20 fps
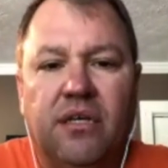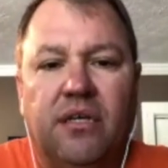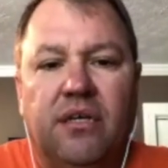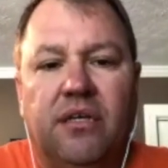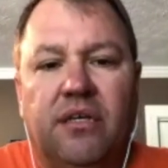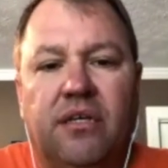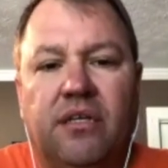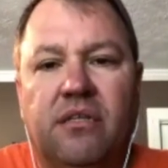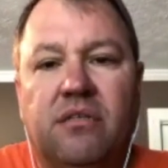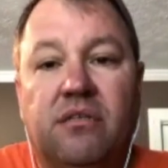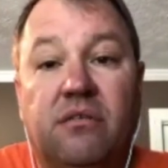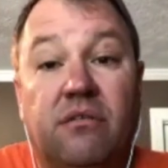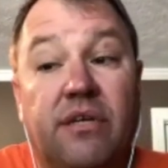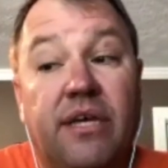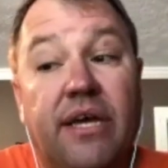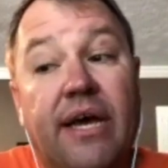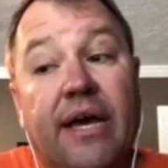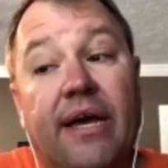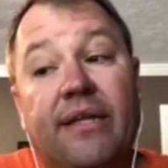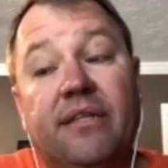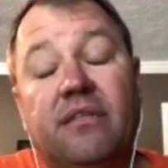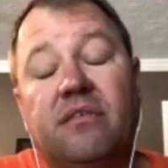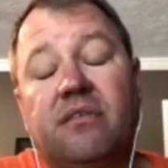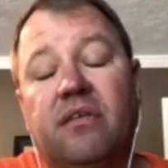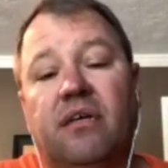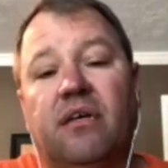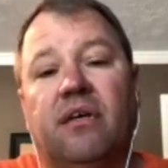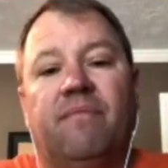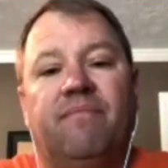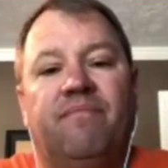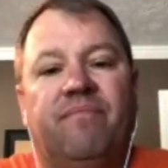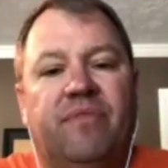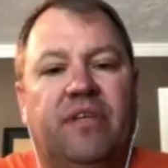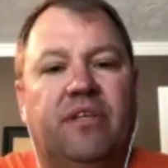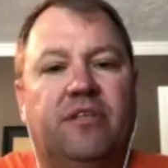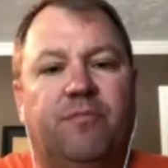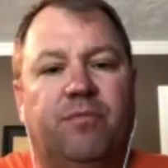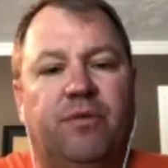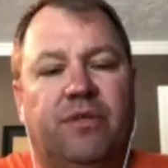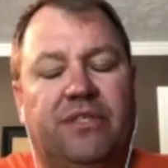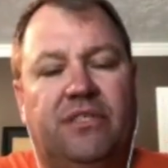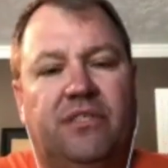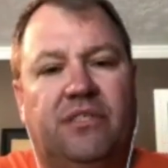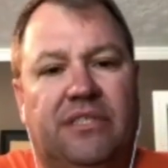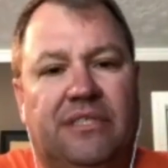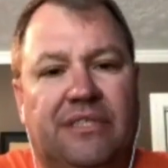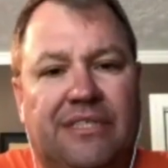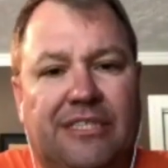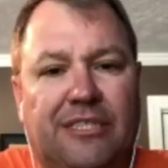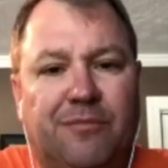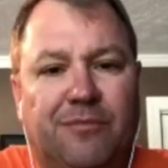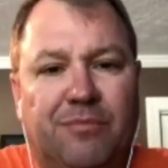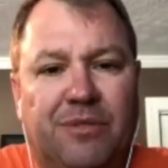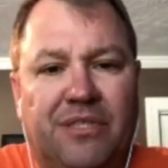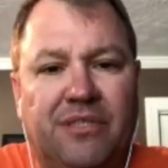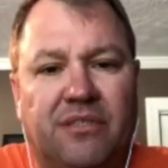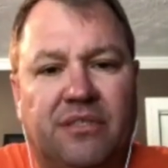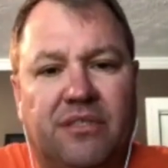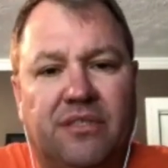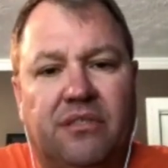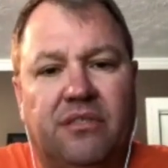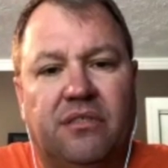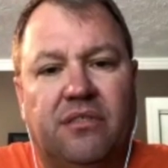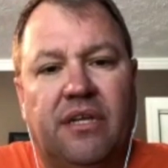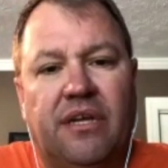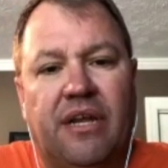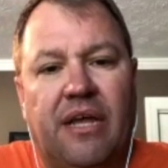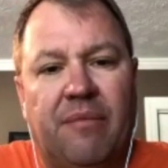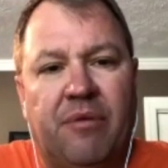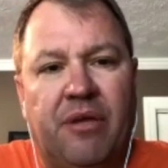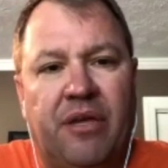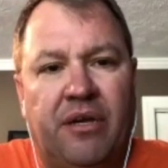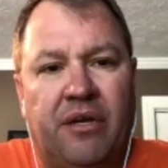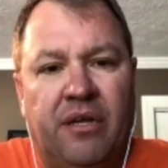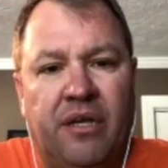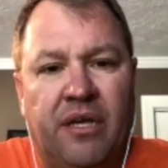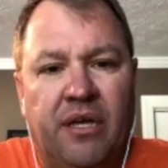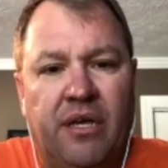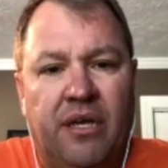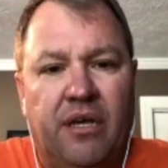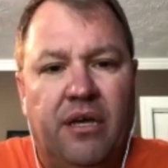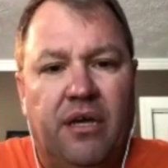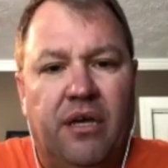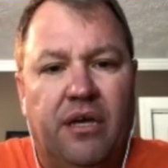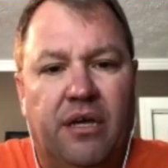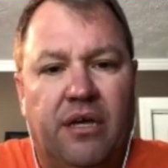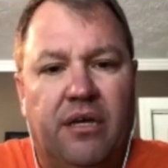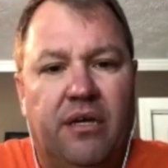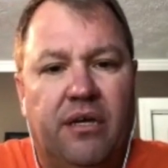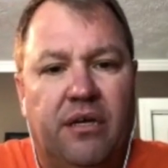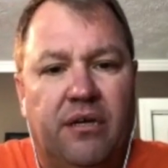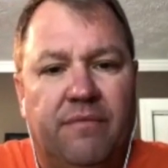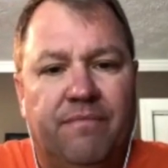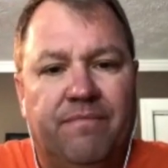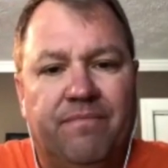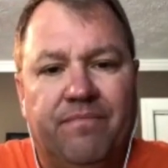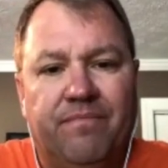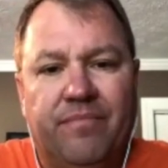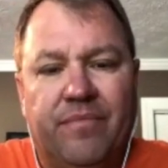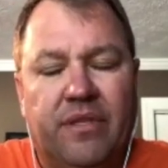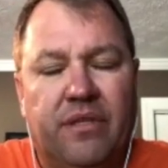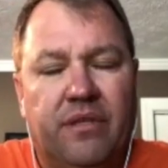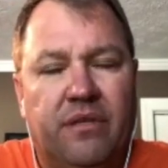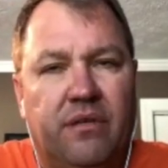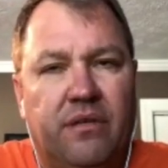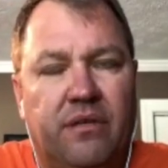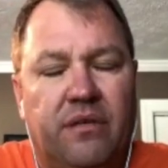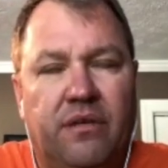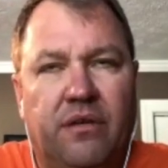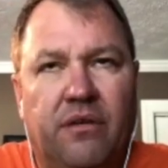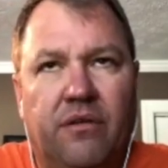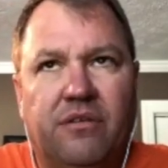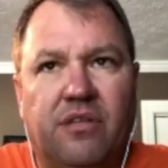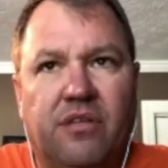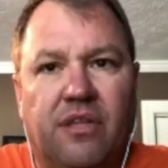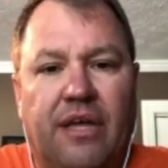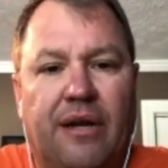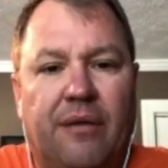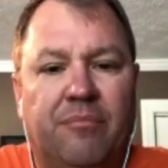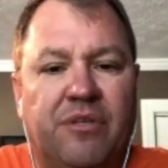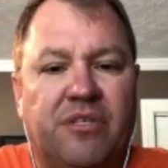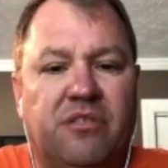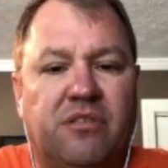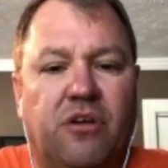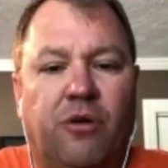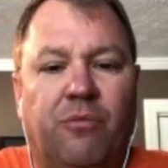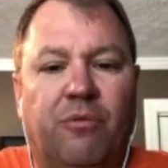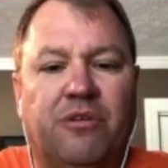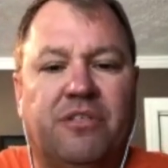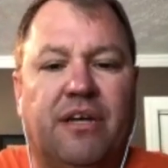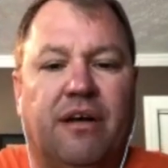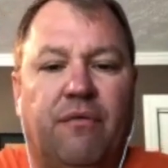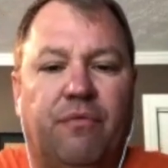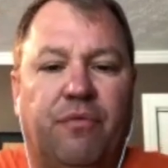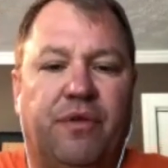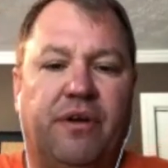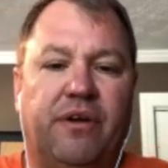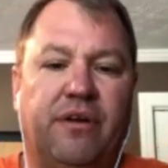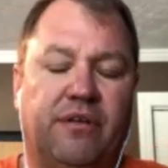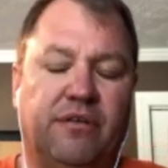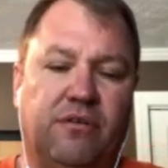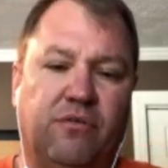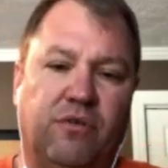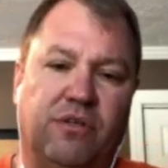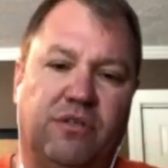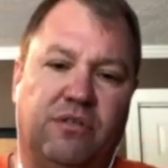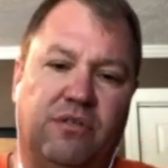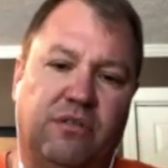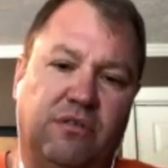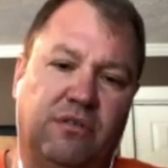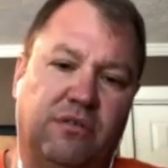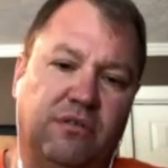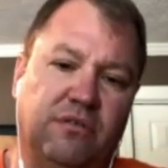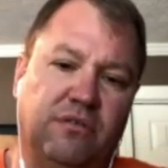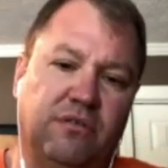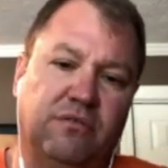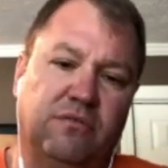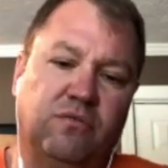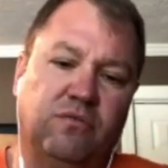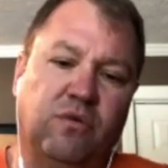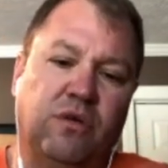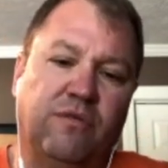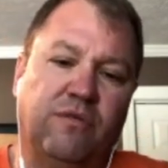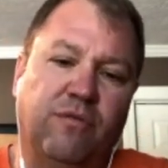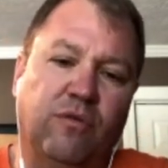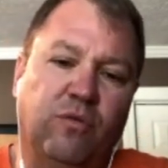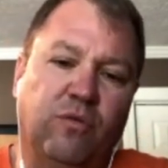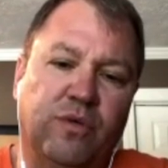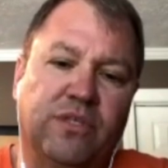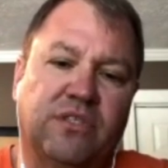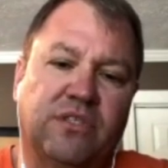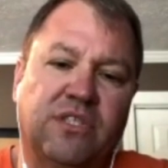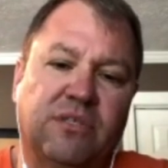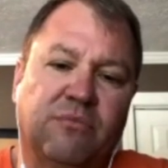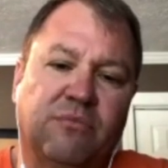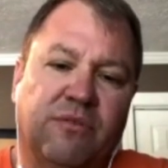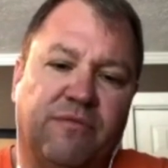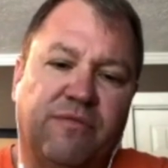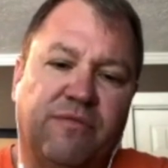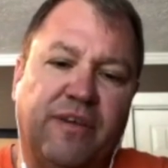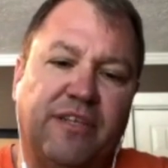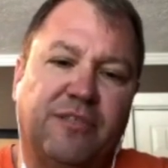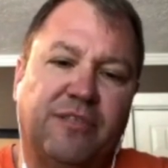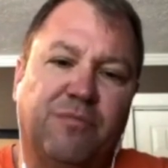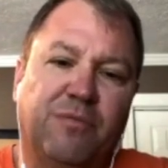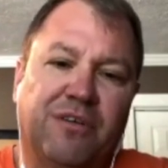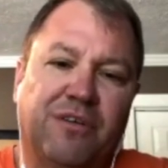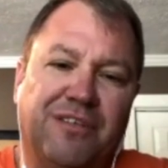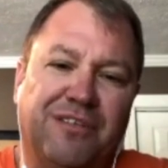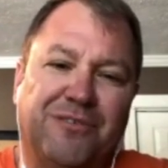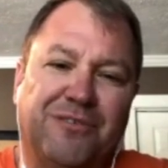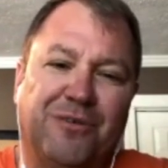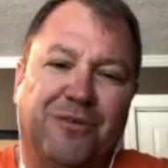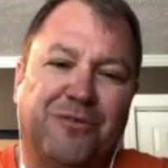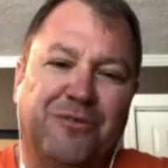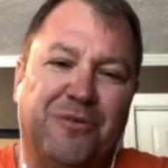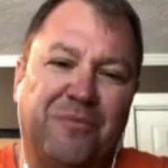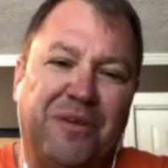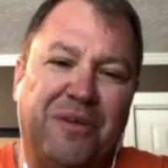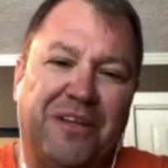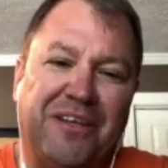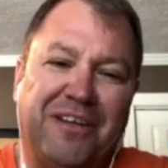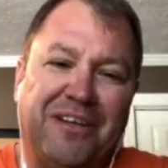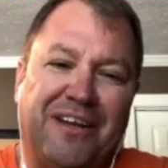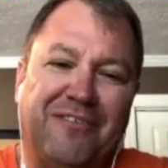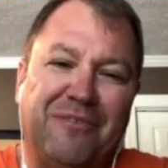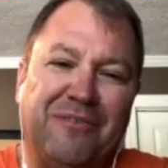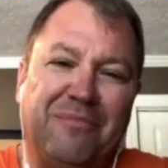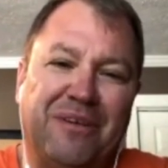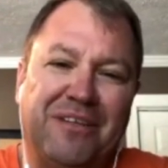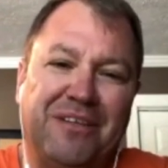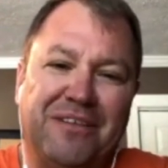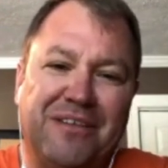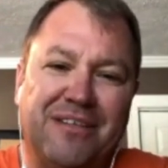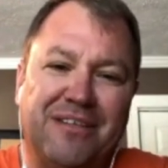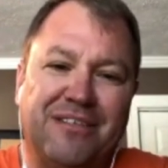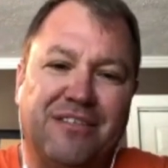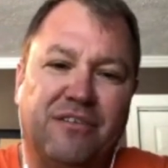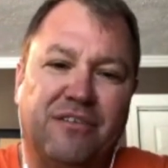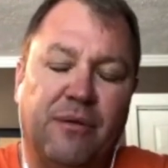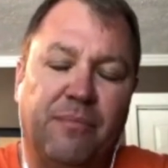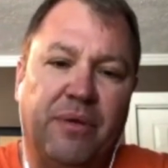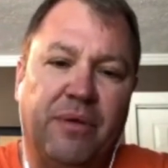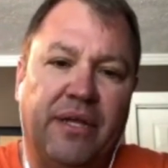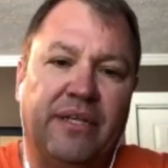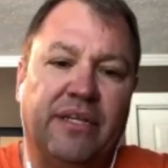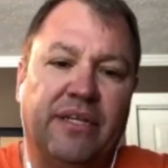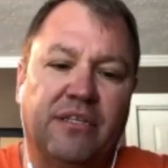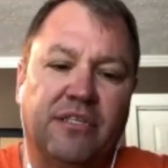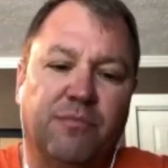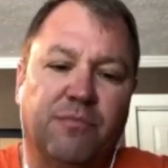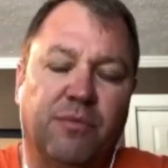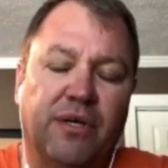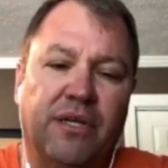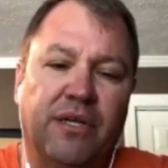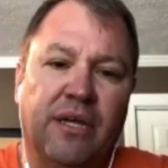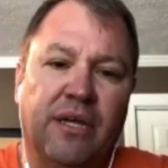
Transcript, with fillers: and so yeah it's um it's pretty serious business and i mean um, you know, there's a lot of misnomers out there, and of course, the wonderful wisdom of Facebook and social media, and everybody has their opinions. But